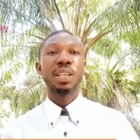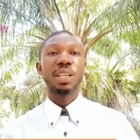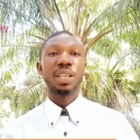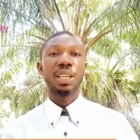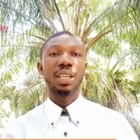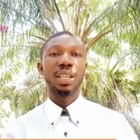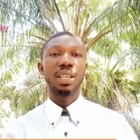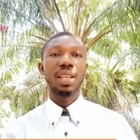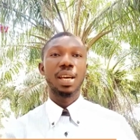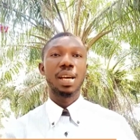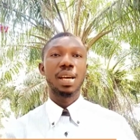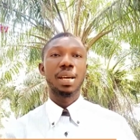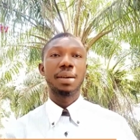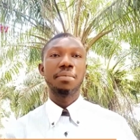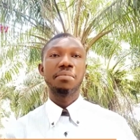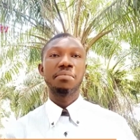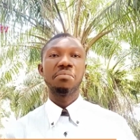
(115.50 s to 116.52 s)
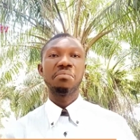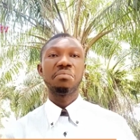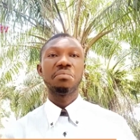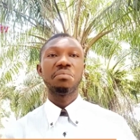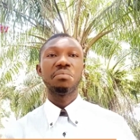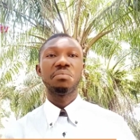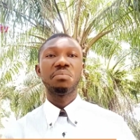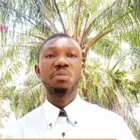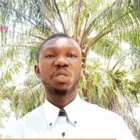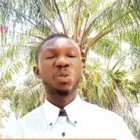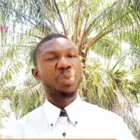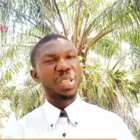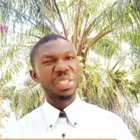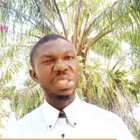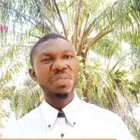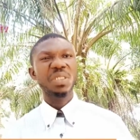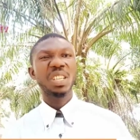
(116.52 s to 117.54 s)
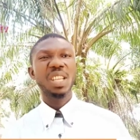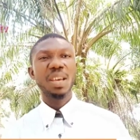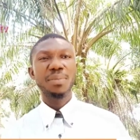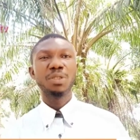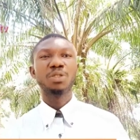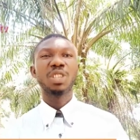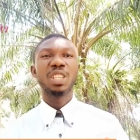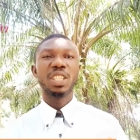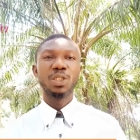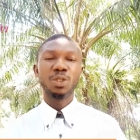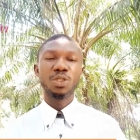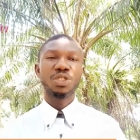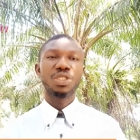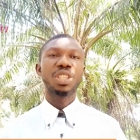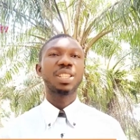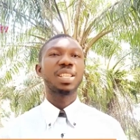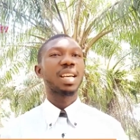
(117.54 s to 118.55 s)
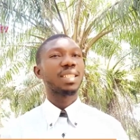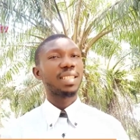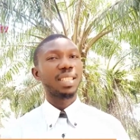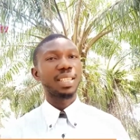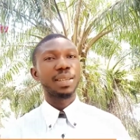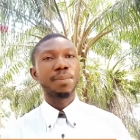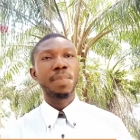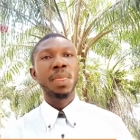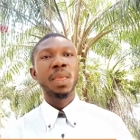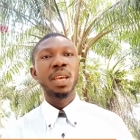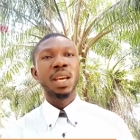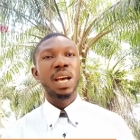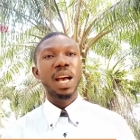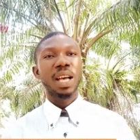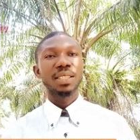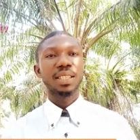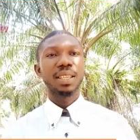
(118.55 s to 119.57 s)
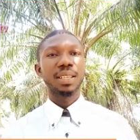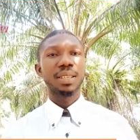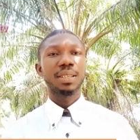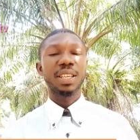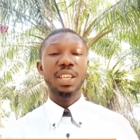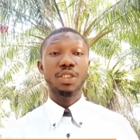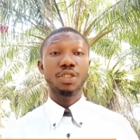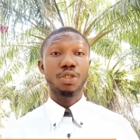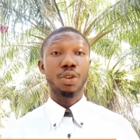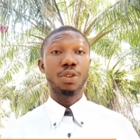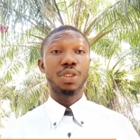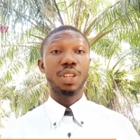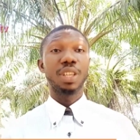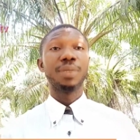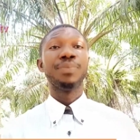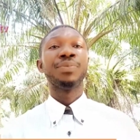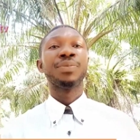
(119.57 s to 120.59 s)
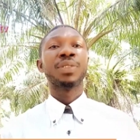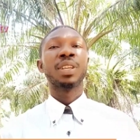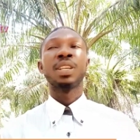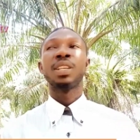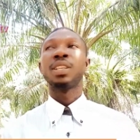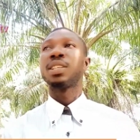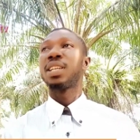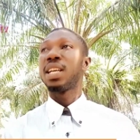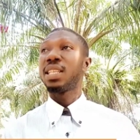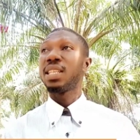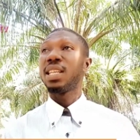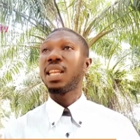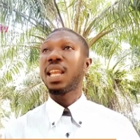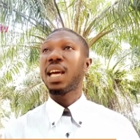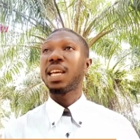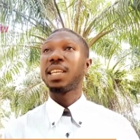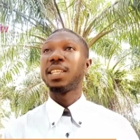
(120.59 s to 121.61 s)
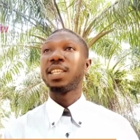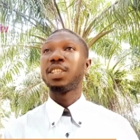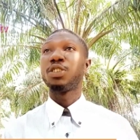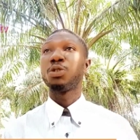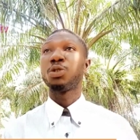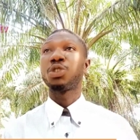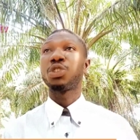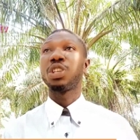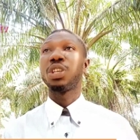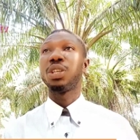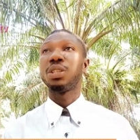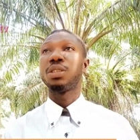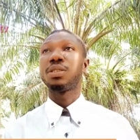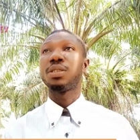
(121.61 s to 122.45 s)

in um, specifically let me use the Edo State as a as a case study. Getting a line in Edo State,